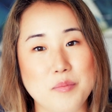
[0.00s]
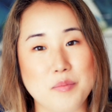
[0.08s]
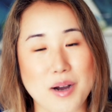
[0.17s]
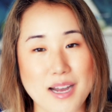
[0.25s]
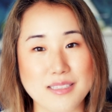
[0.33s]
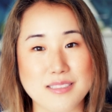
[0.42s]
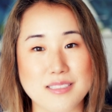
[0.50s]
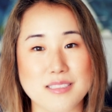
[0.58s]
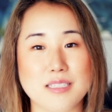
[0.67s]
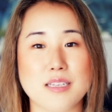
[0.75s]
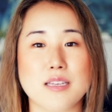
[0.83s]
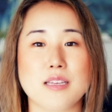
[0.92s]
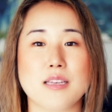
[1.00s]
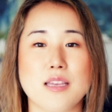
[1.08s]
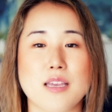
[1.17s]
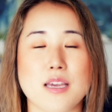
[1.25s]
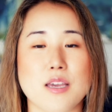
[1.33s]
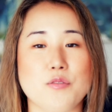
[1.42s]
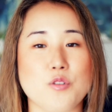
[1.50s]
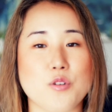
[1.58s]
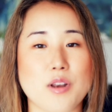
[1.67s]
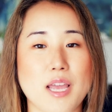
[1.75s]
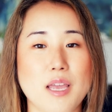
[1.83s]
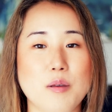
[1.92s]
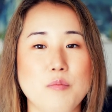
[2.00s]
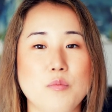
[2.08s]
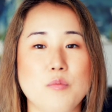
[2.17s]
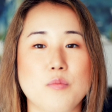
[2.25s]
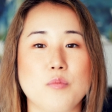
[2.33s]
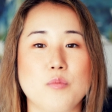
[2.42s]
But if your name